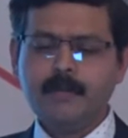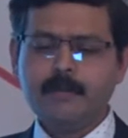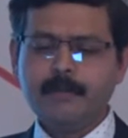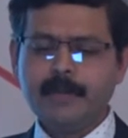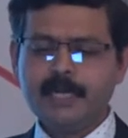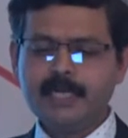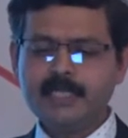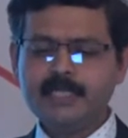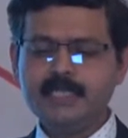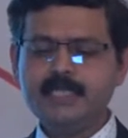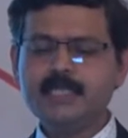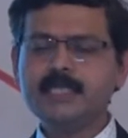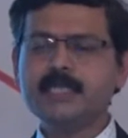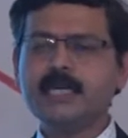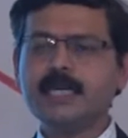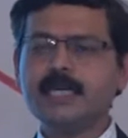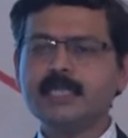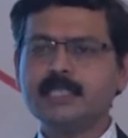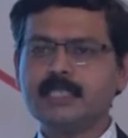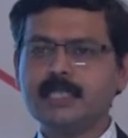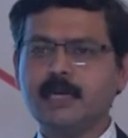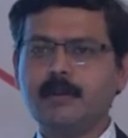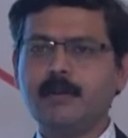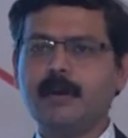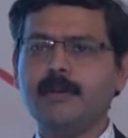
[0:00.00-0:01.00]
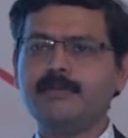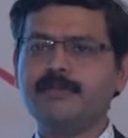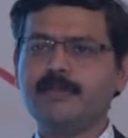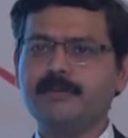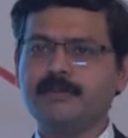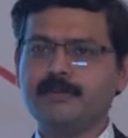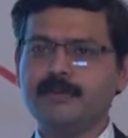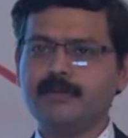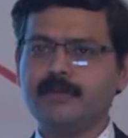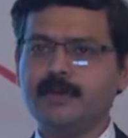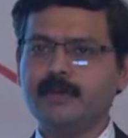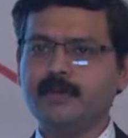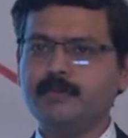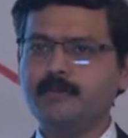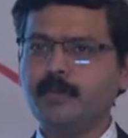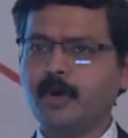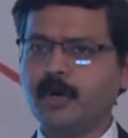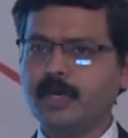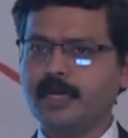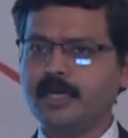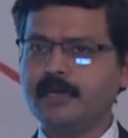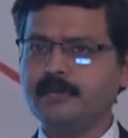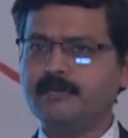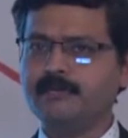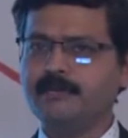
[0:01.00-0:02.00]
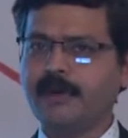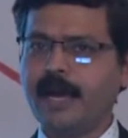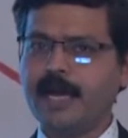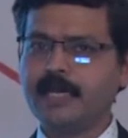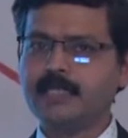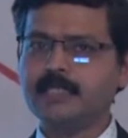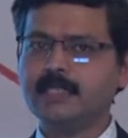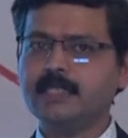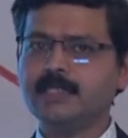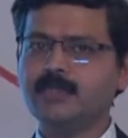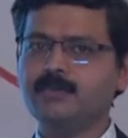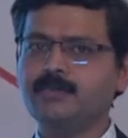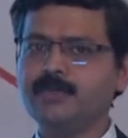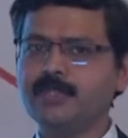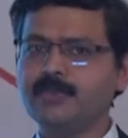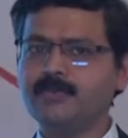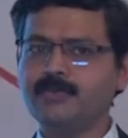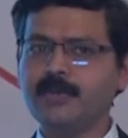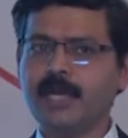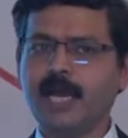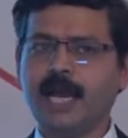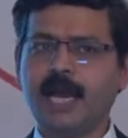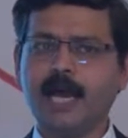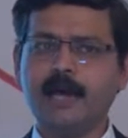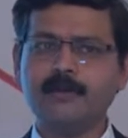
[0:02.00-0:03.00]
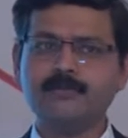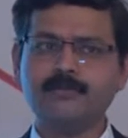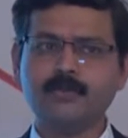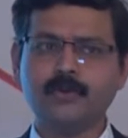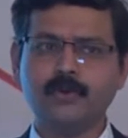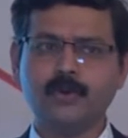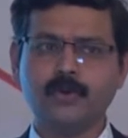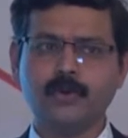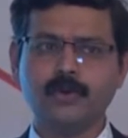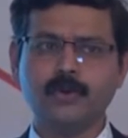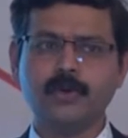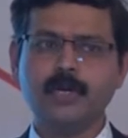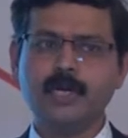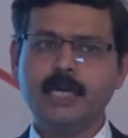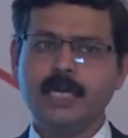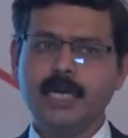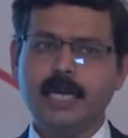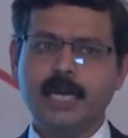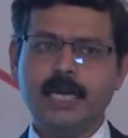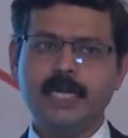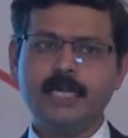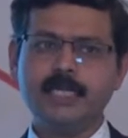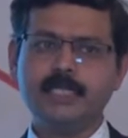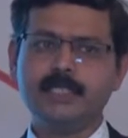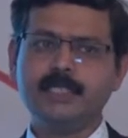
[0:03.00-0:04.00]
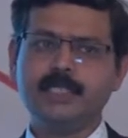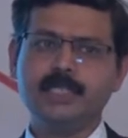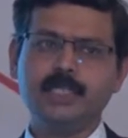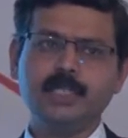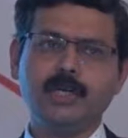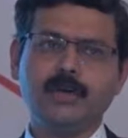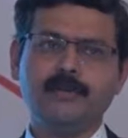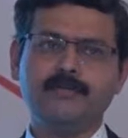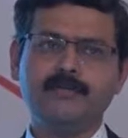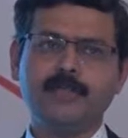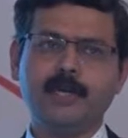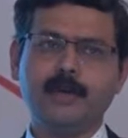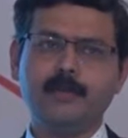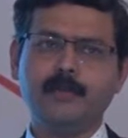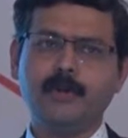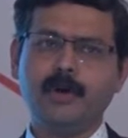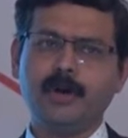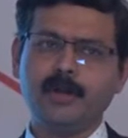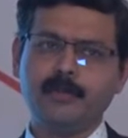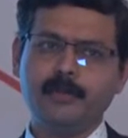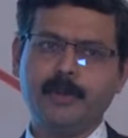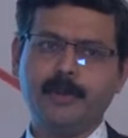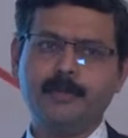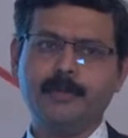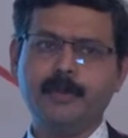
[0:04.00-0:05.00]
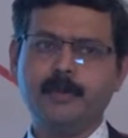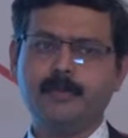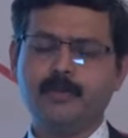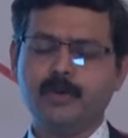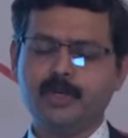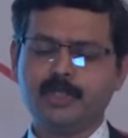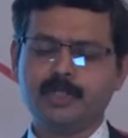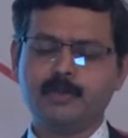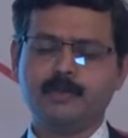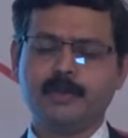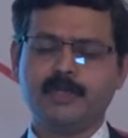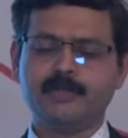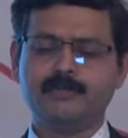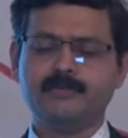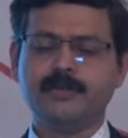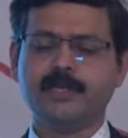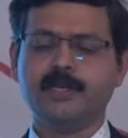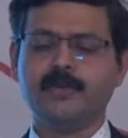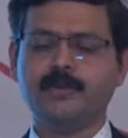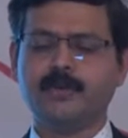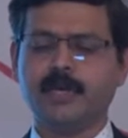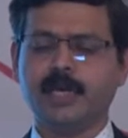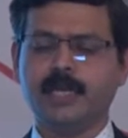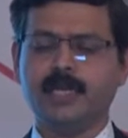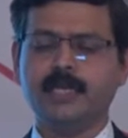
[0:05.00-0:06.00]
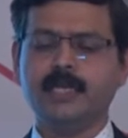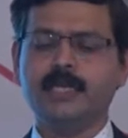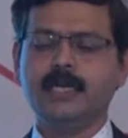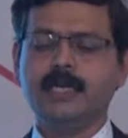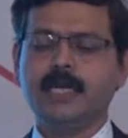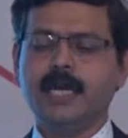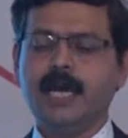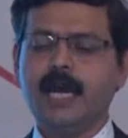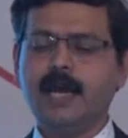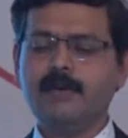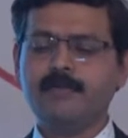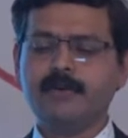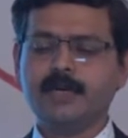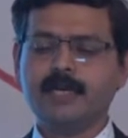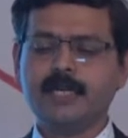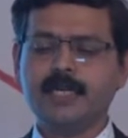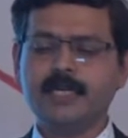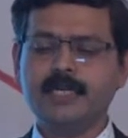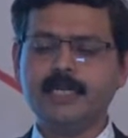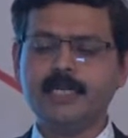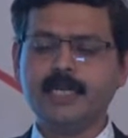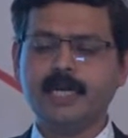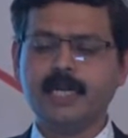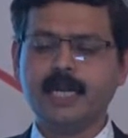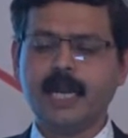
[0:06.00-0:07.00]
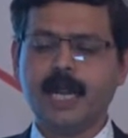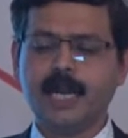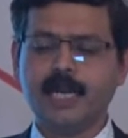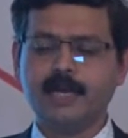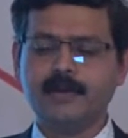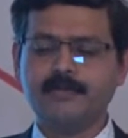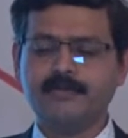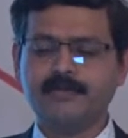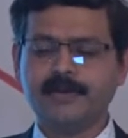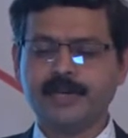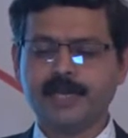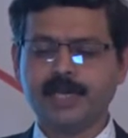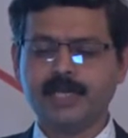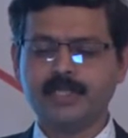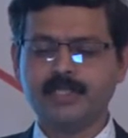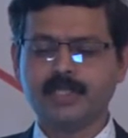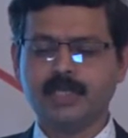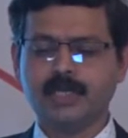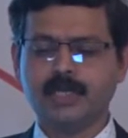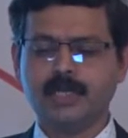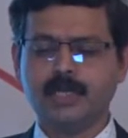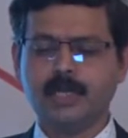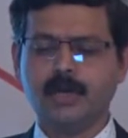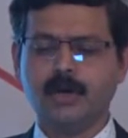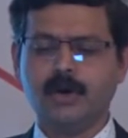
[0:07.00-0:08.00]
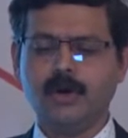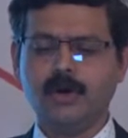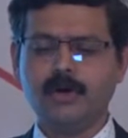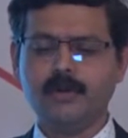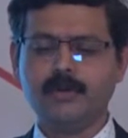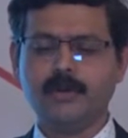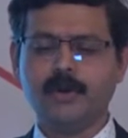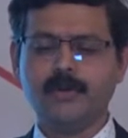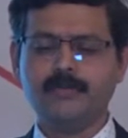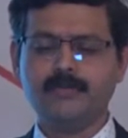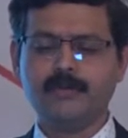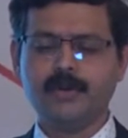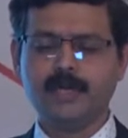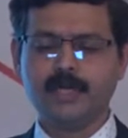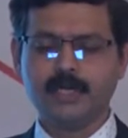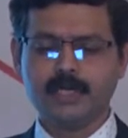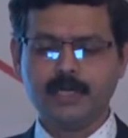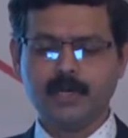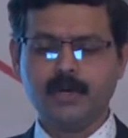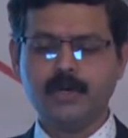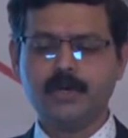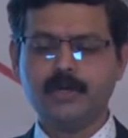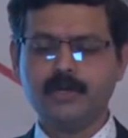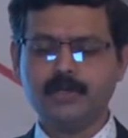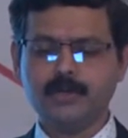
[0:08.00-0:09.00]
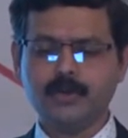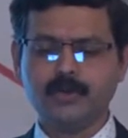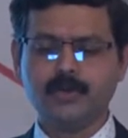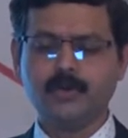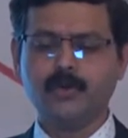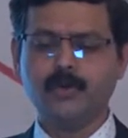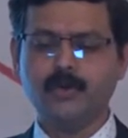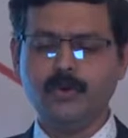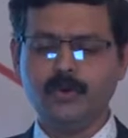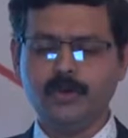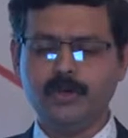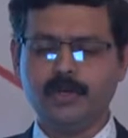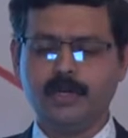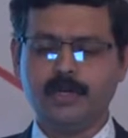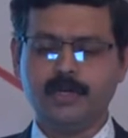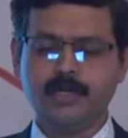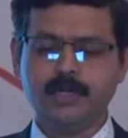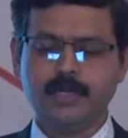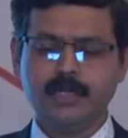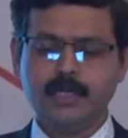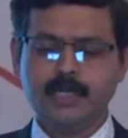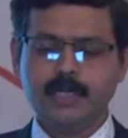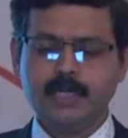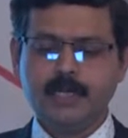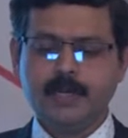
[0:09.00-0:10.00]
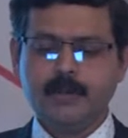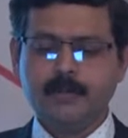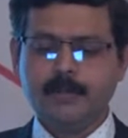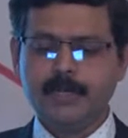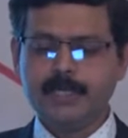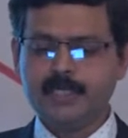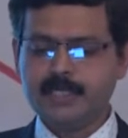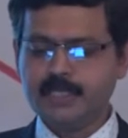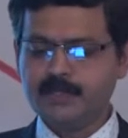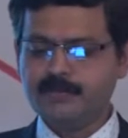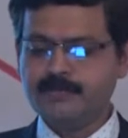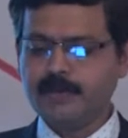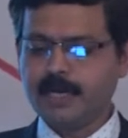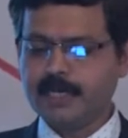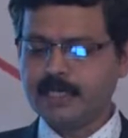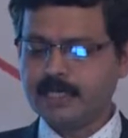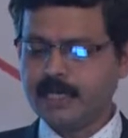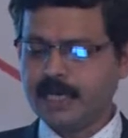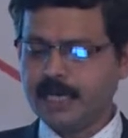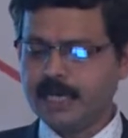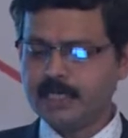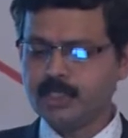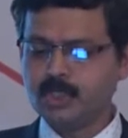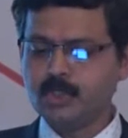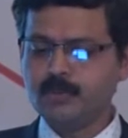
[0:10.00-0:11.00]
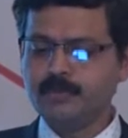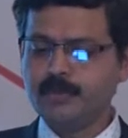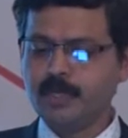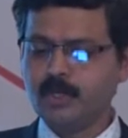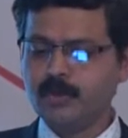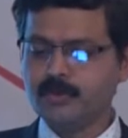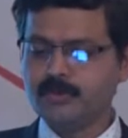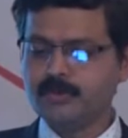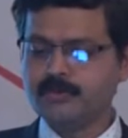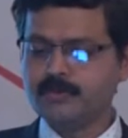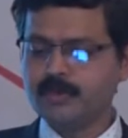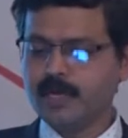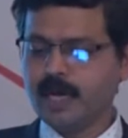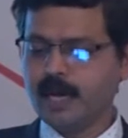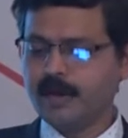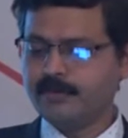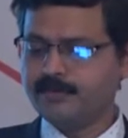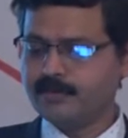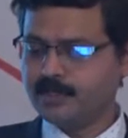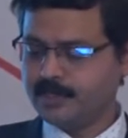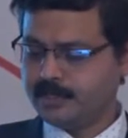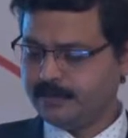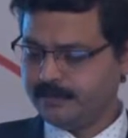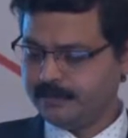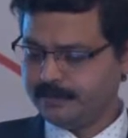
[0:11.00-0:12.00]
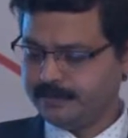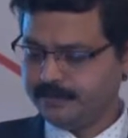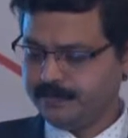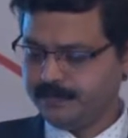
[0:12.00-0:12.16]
But these are some of the important factors which we have to look, any 3 of them, or maybe more specific, you can have a clinical identification on your own, but this factor has to be looked after.